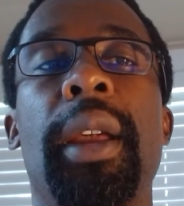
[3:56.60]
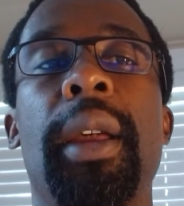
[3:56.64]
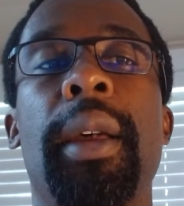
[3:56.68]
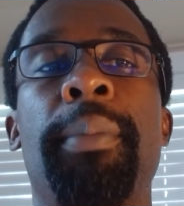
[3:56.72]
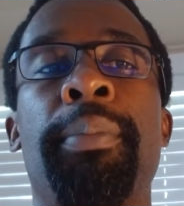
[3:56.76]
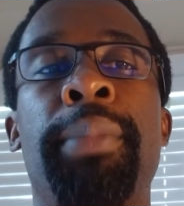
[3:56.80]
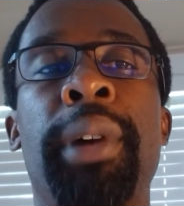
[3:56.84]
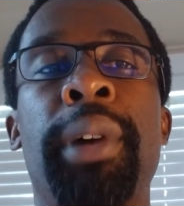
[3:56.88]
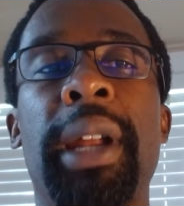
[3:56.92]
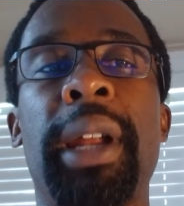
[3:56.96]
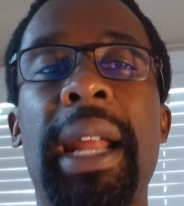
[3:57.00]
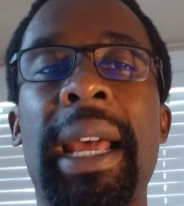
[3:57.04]

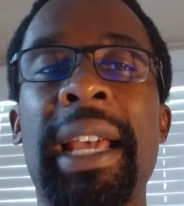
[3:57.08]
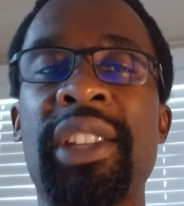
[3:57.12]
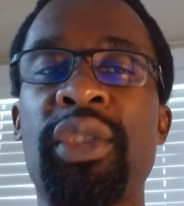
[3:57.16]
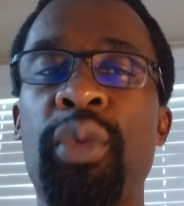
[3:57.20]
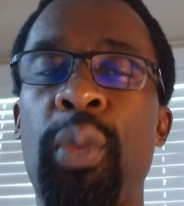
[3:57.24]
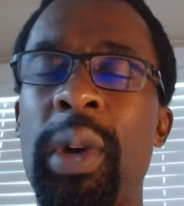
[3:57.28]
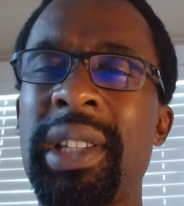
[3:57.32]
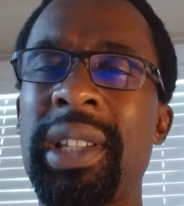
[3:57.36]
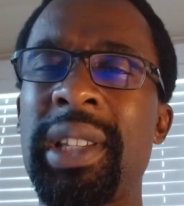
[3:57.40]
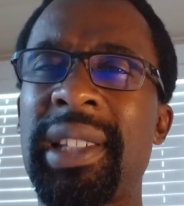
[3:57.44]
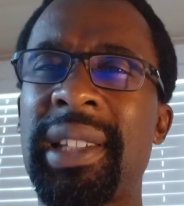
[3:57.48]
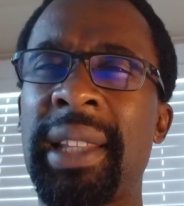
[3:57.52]
But as
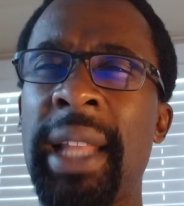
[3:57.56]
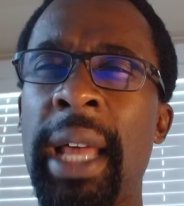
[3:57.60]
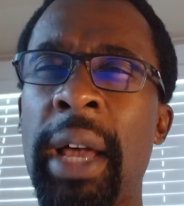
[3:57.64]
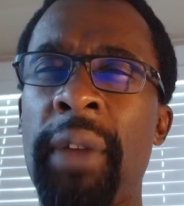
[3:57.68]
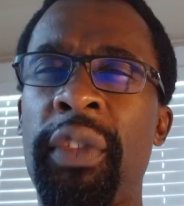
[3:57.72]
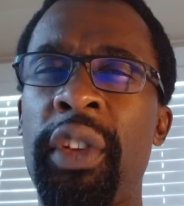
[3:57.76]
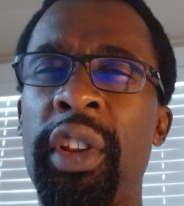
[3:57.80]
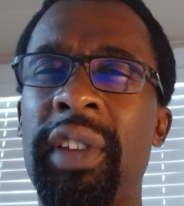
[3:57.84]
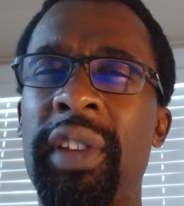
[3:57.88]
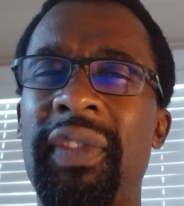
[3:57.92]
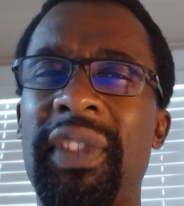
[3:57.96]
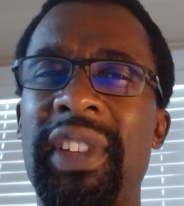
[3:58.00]
one's
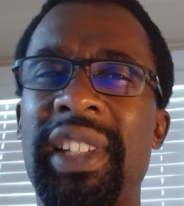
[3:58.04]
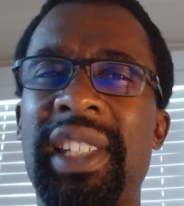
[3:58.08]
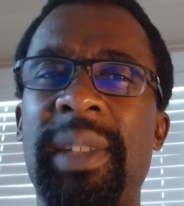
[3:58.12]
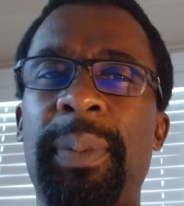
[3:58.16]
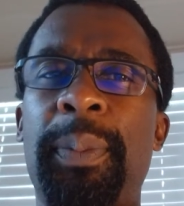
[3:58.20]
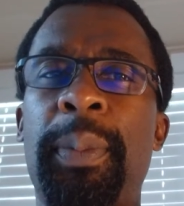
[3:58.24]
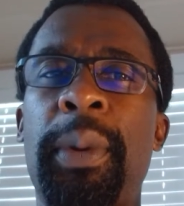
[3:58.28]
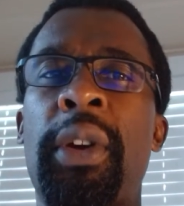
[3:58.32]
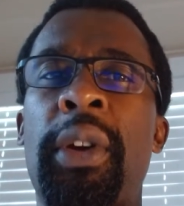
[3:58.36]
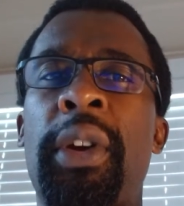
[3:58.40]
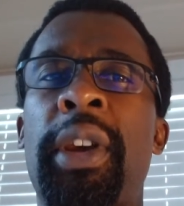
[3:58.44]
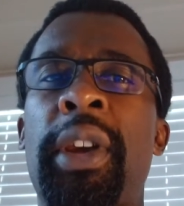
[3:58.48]
level of
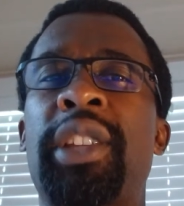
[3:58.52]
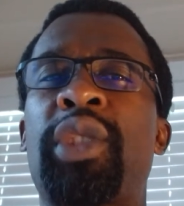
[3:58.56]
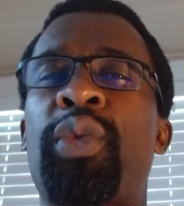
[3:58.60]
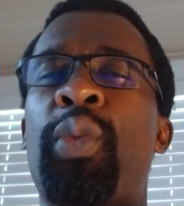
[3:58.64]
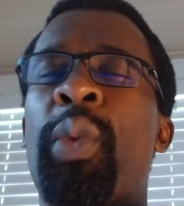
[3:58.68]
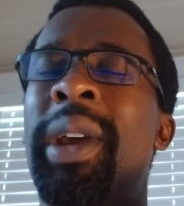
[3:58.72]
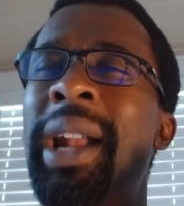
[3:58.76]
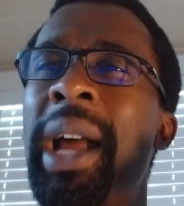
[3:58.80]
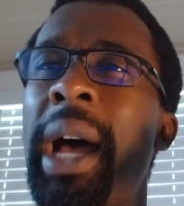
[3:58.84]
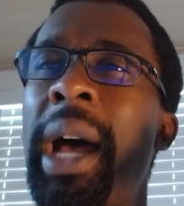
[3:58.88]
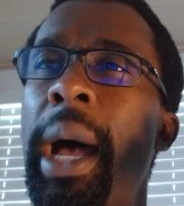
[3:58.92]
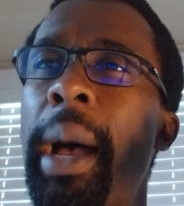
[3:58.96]
experience
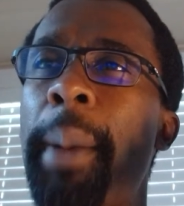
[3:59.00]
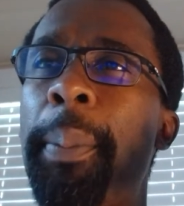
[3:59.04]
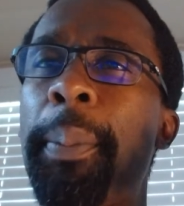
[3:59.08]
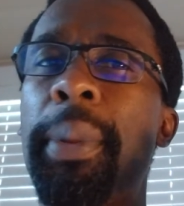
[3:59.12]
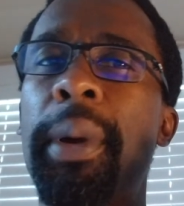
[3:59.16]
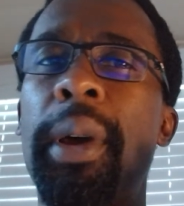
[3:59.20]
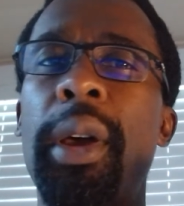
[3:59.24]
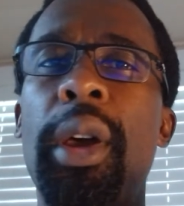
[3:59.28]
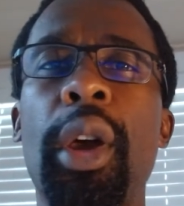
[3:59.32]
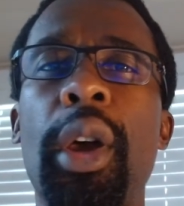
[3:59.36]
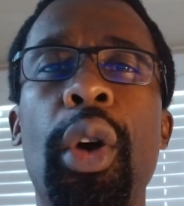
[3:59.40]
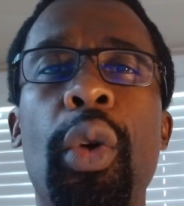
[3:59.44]
went
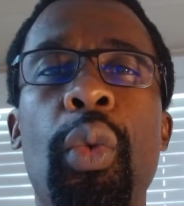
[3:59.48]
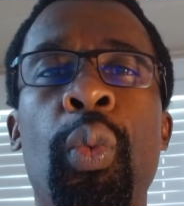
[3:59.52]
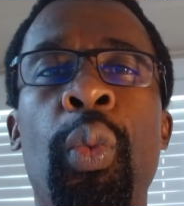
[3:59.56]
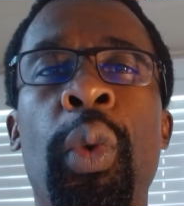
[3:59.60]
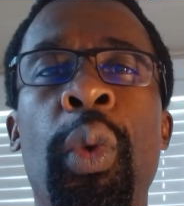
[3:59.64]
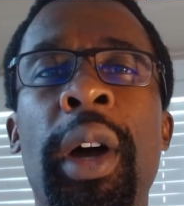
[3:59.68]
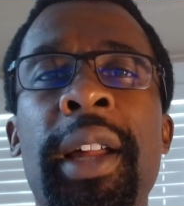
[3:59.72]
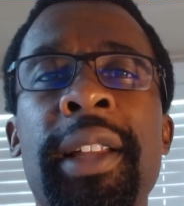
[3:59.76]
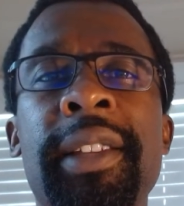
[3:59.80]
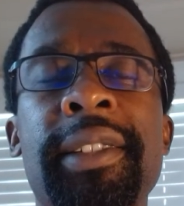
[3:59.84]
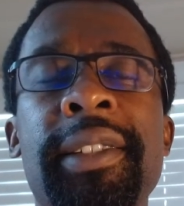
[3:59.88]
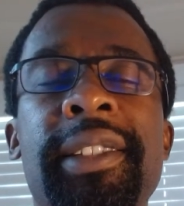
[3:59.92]
up,
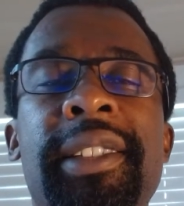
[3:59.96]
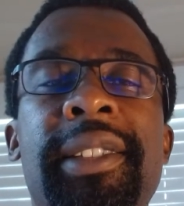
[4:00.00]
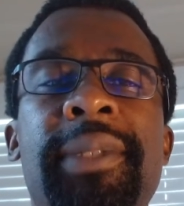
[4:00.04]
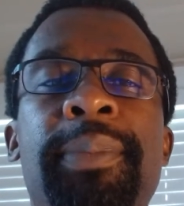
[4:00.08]
one's